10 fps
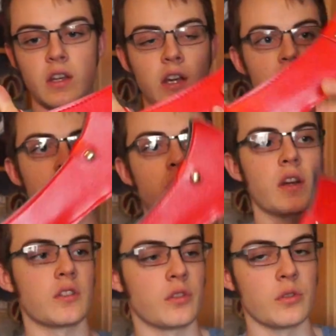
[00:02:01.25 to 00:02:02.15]
and try
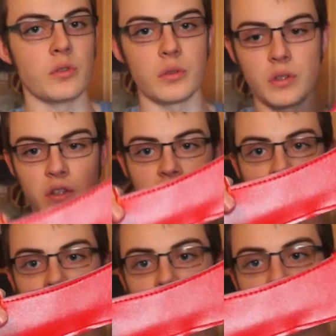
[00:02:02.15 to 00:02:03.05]
to
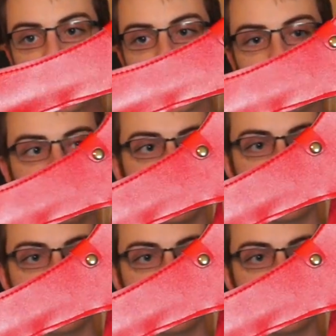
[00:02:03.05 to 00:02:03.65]
slide it out,